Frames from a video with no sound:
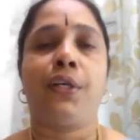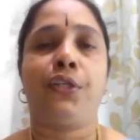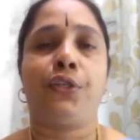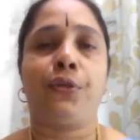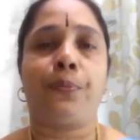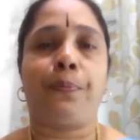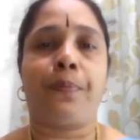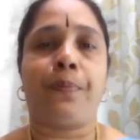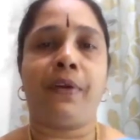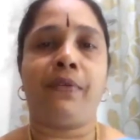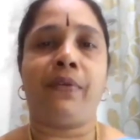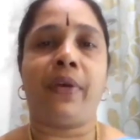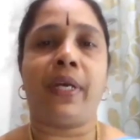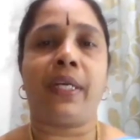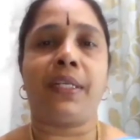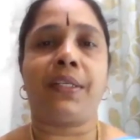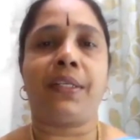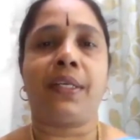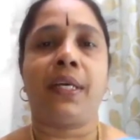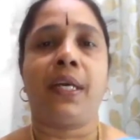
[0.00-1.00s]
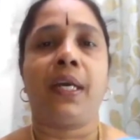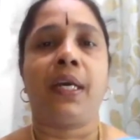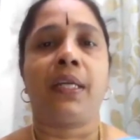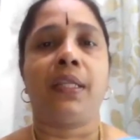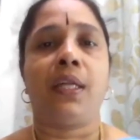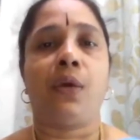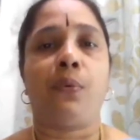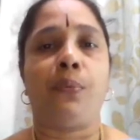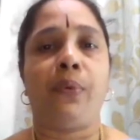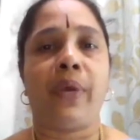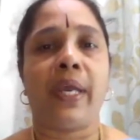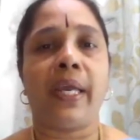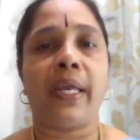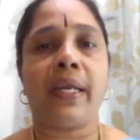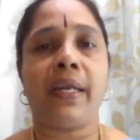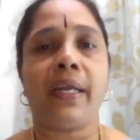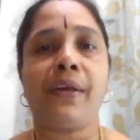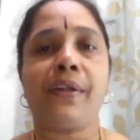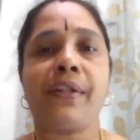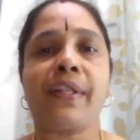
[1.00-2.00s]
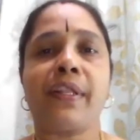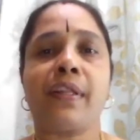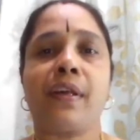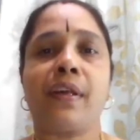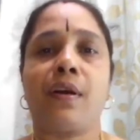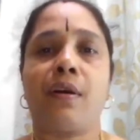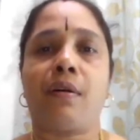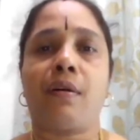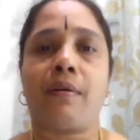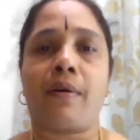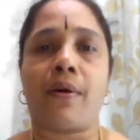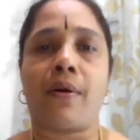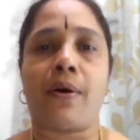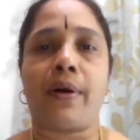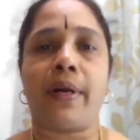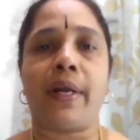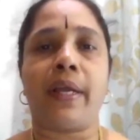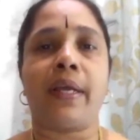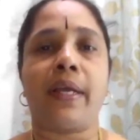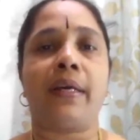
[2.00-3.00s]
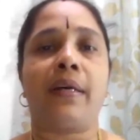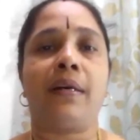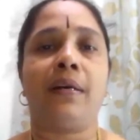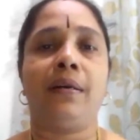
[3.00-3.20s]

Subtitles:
to prevent the various chronic